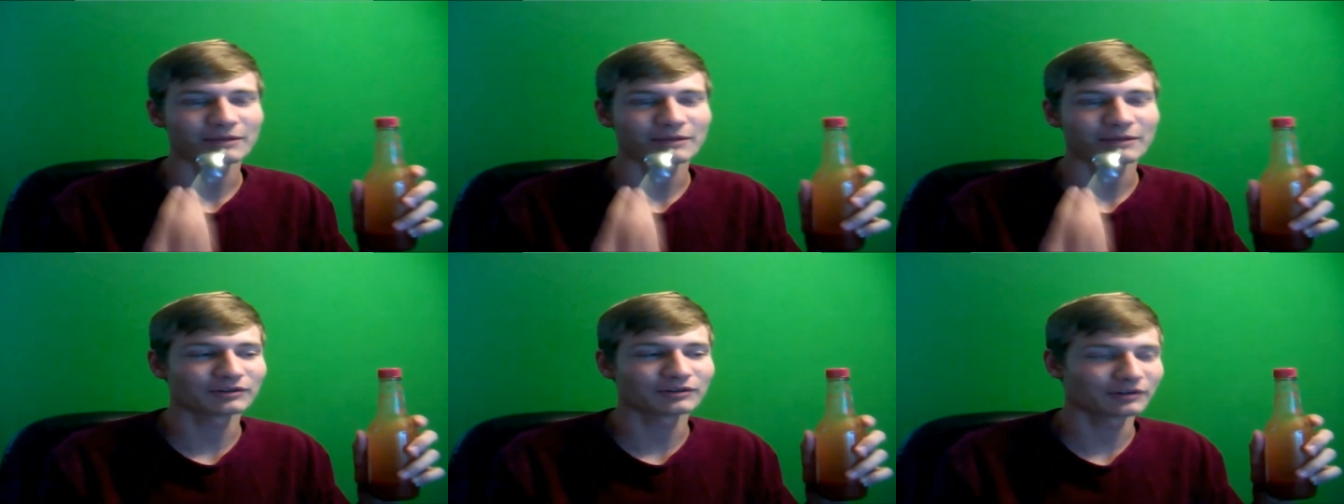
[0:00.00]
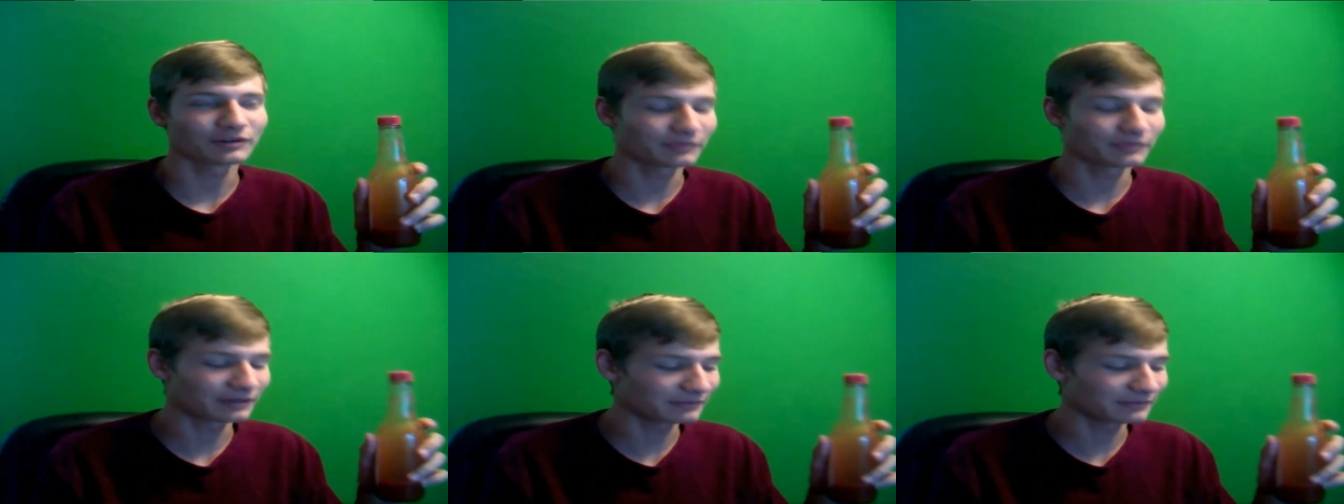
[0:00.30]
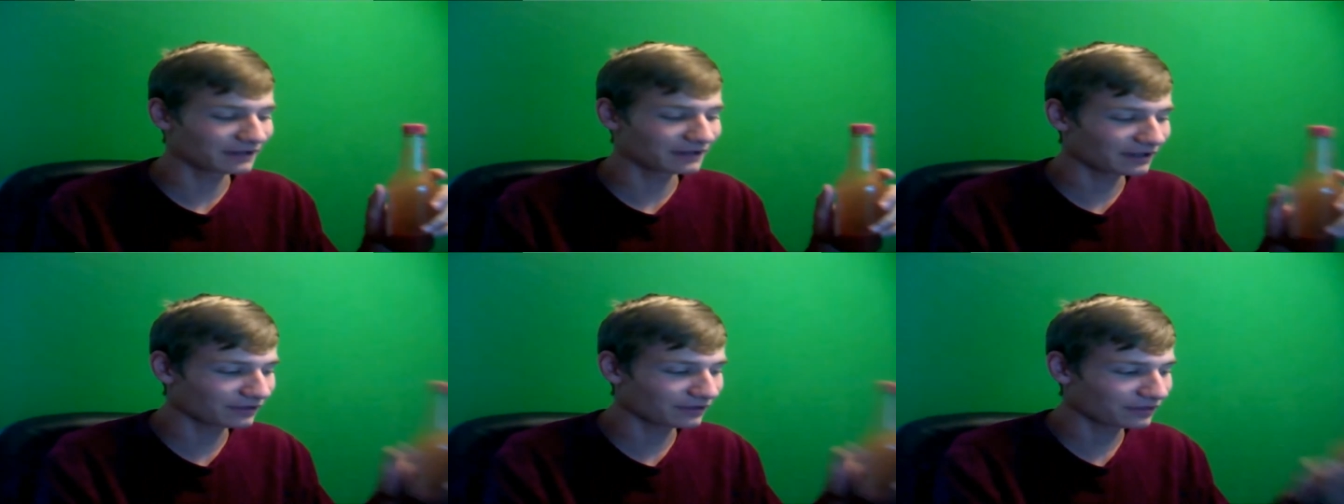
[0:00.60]
and put it on
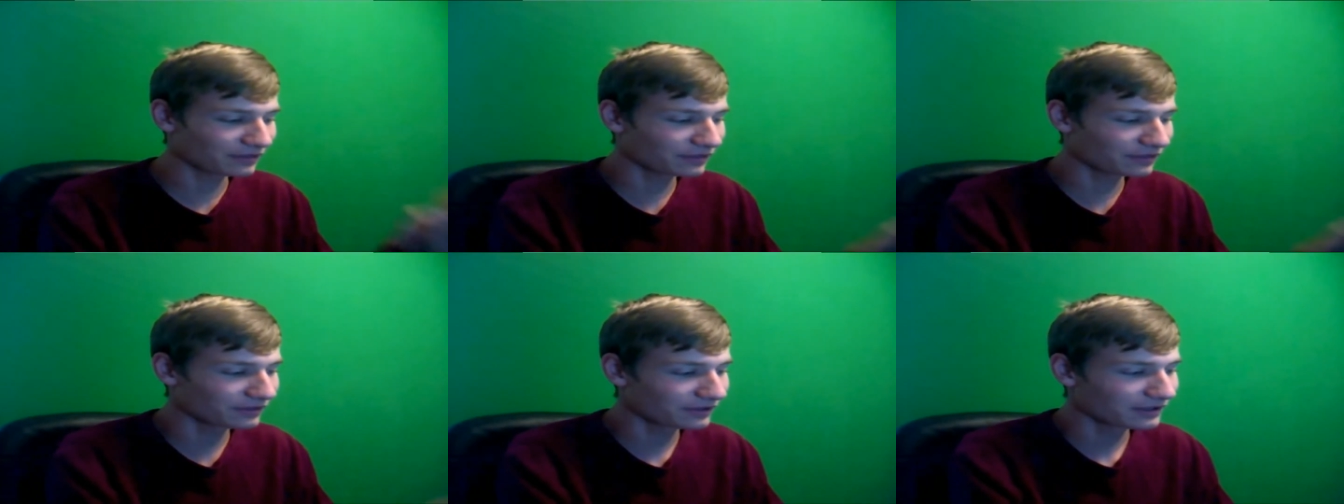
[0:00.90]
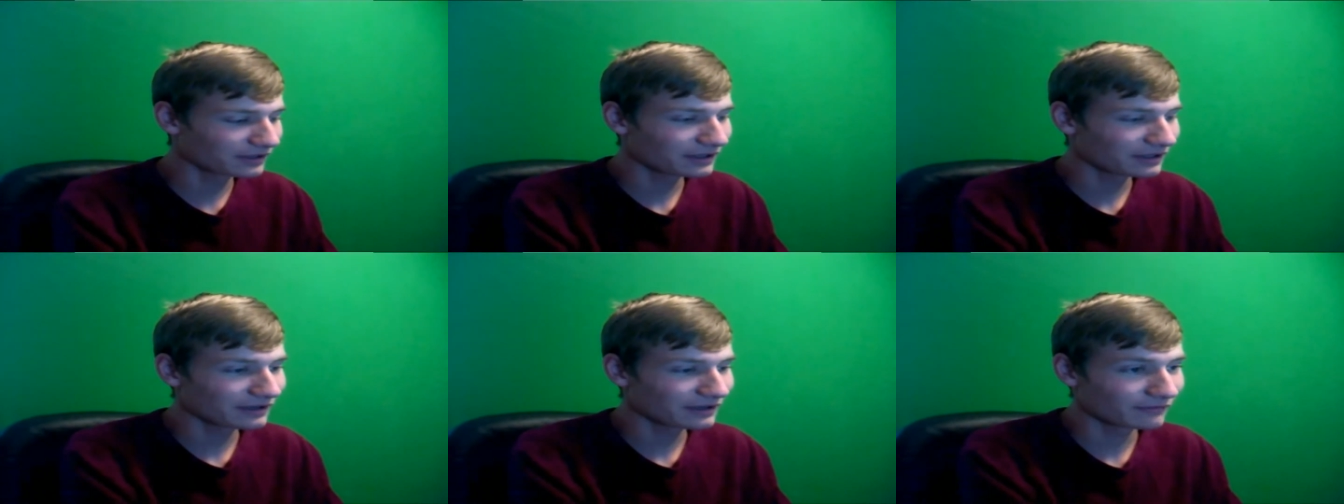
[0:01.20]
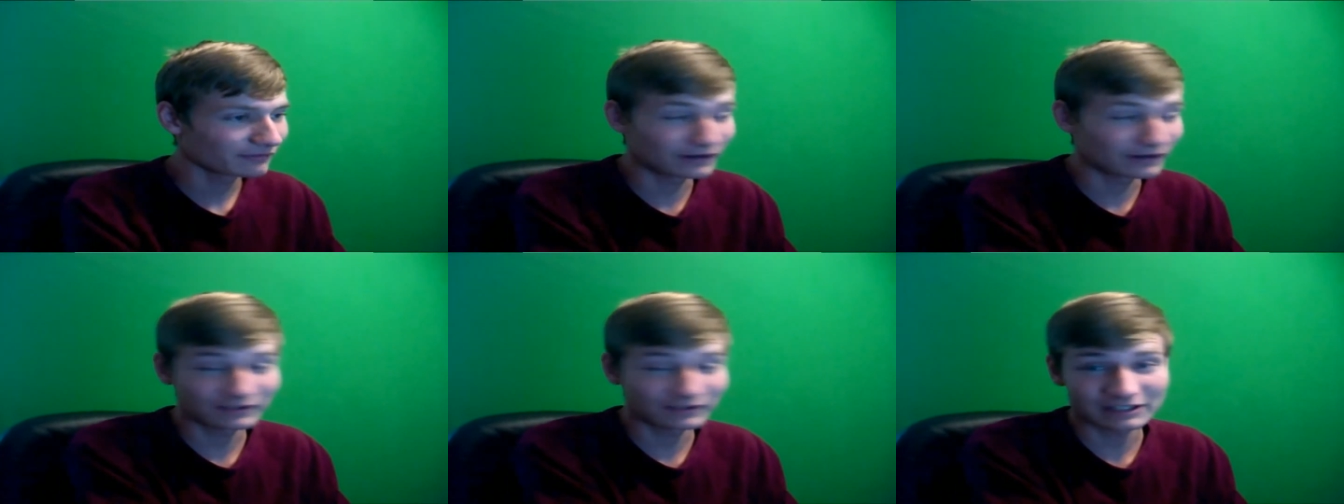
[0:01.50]
my mouth
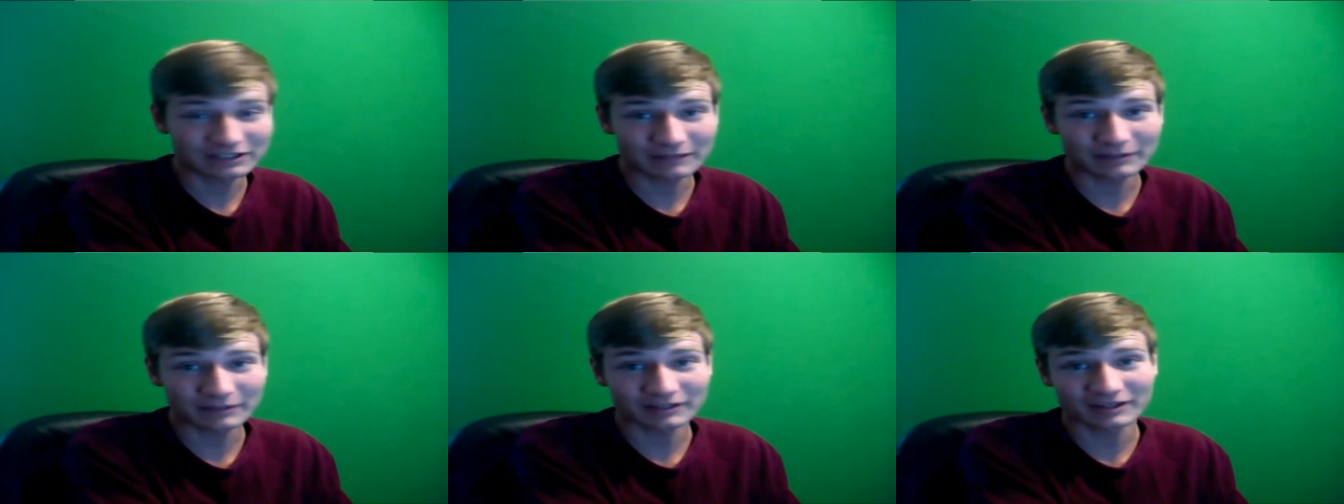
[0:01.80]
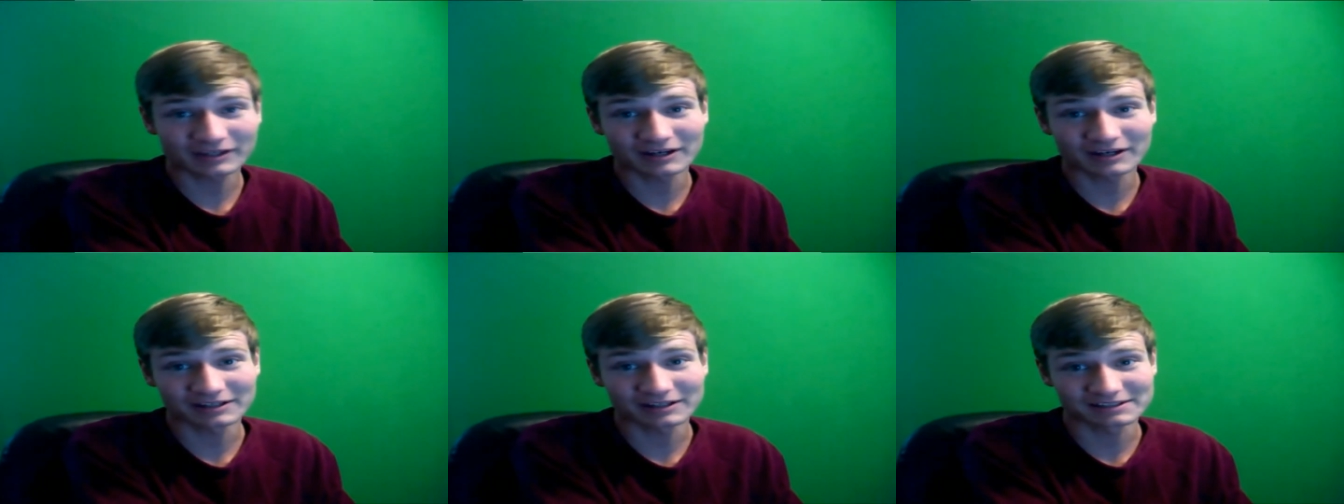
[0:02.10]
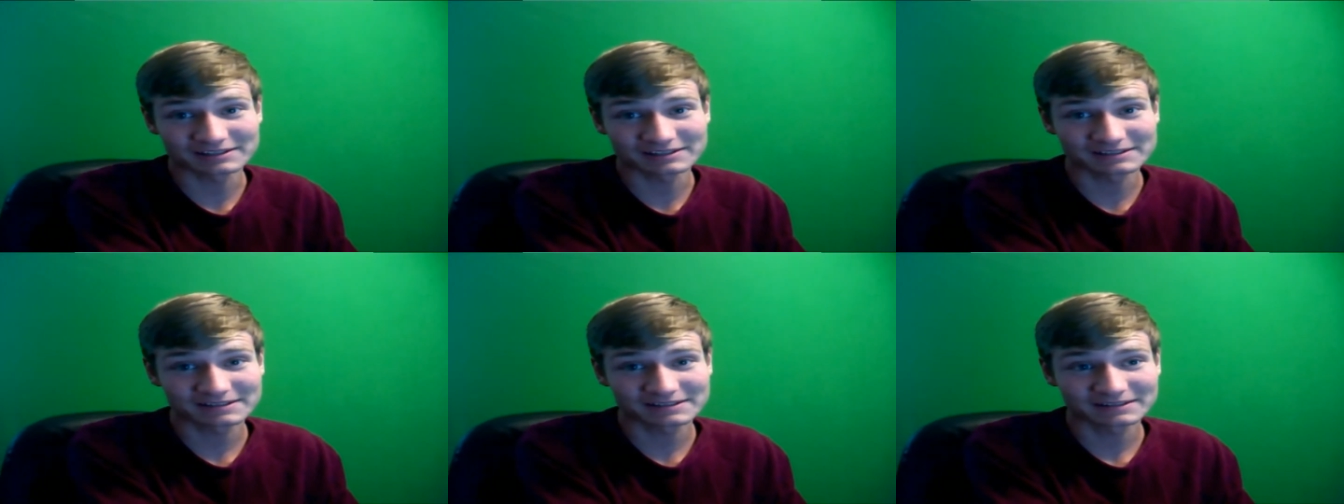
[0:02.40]
for every time I
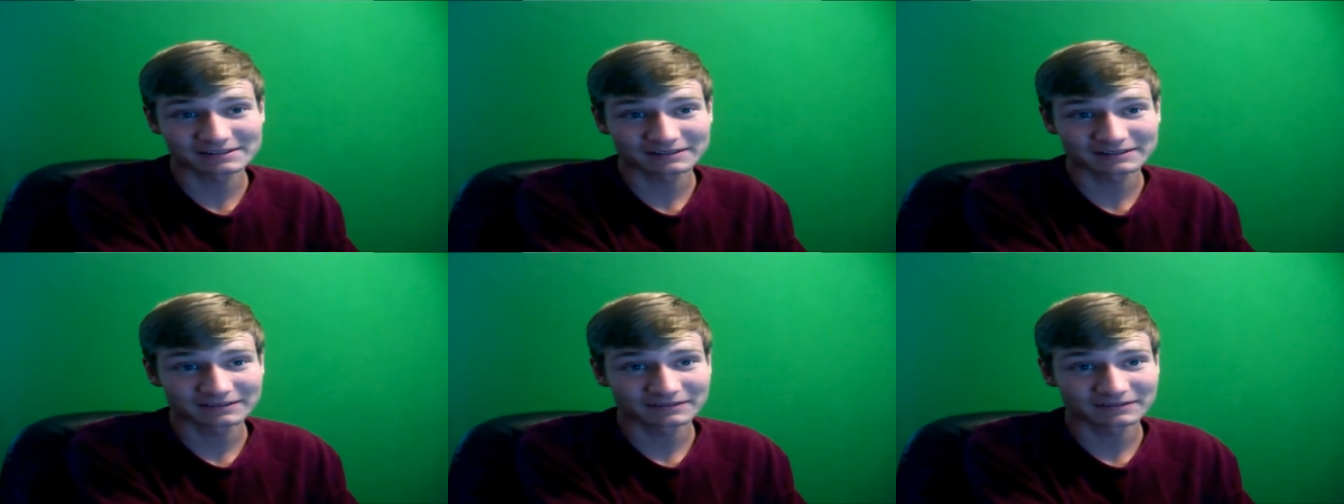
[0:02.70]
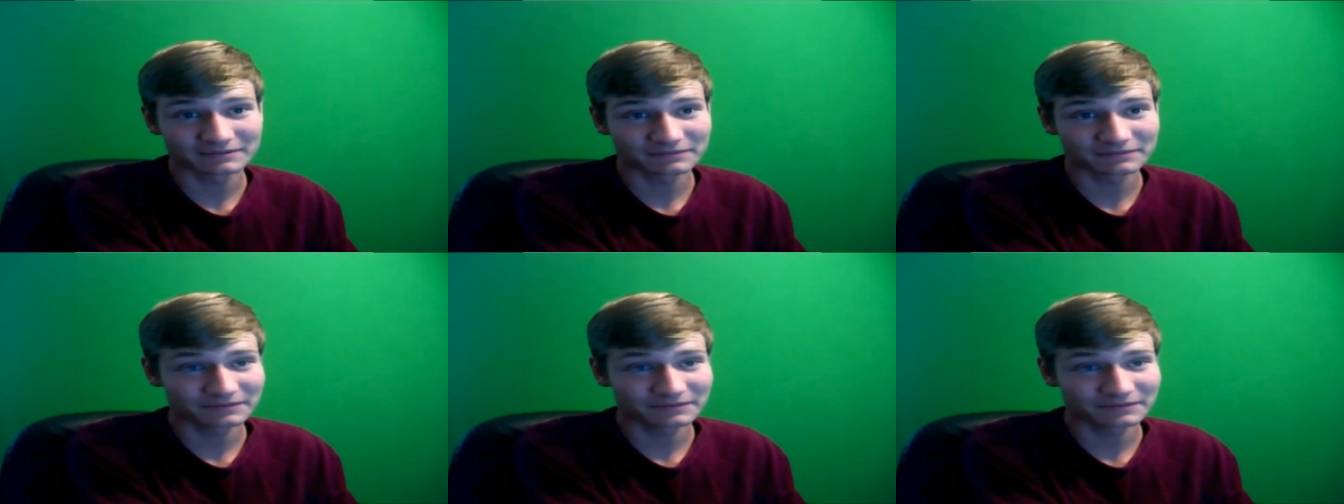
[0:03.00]
cuss.